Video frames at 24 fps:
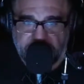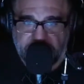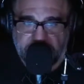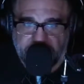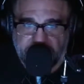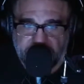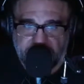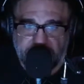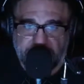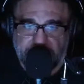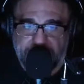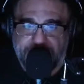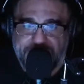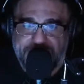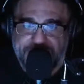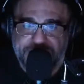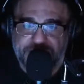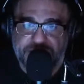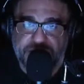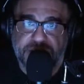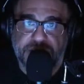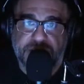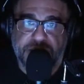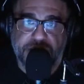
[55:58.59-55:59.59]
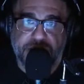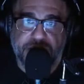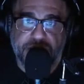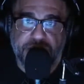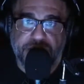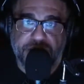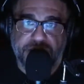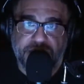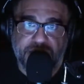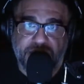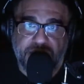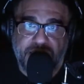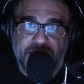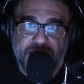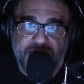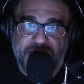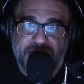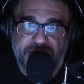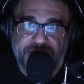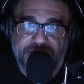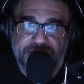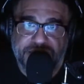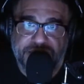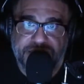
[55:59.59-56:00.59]
manage their
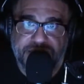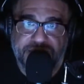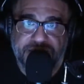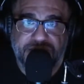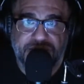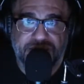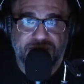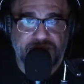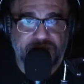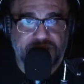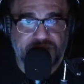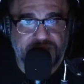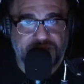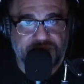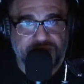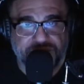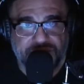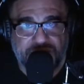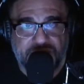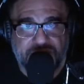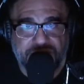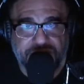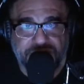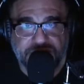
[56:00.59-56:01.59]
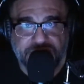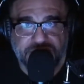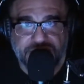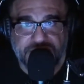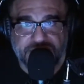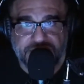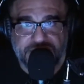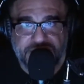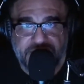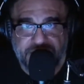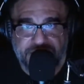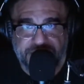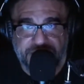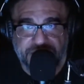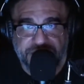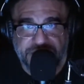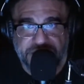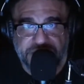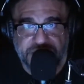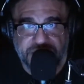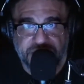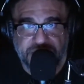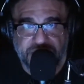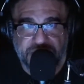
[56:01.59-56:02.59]
lives. Javi and Jess have 3
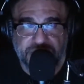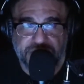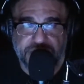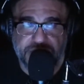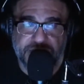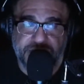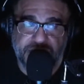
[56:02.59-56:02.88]
children.